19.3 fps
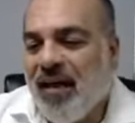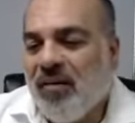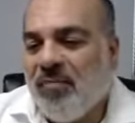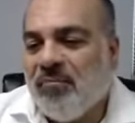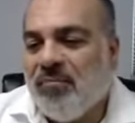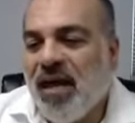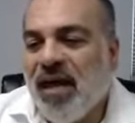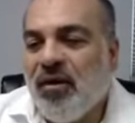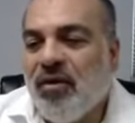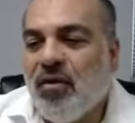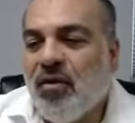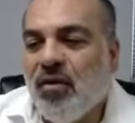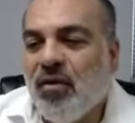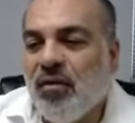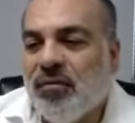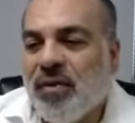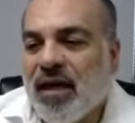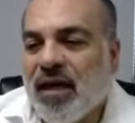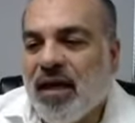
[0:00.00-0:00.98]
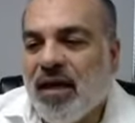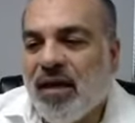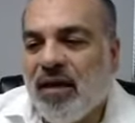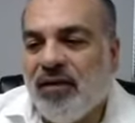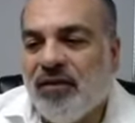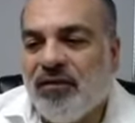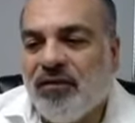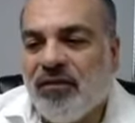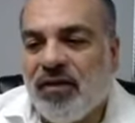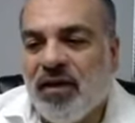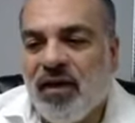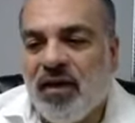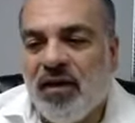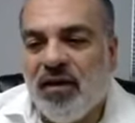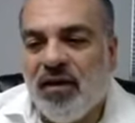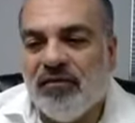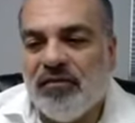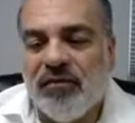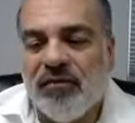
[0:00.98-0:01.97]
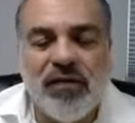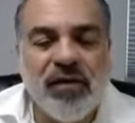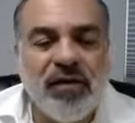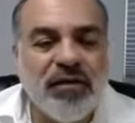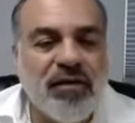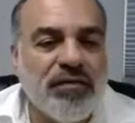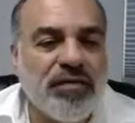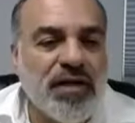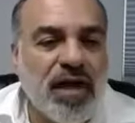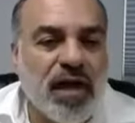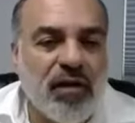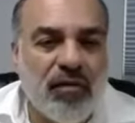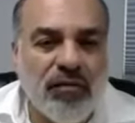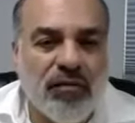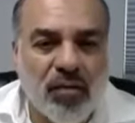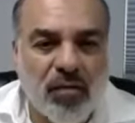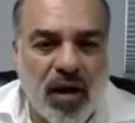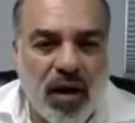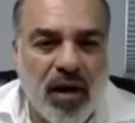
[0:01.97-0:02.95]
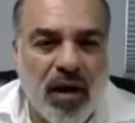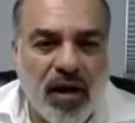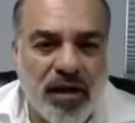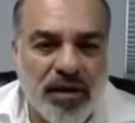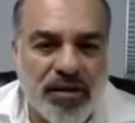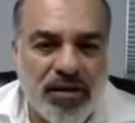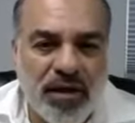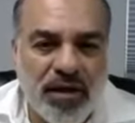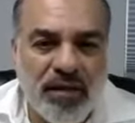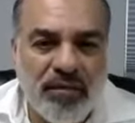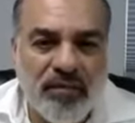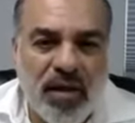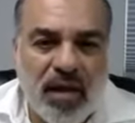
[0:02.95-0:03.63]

Medical, because of the field of psychopharmacology.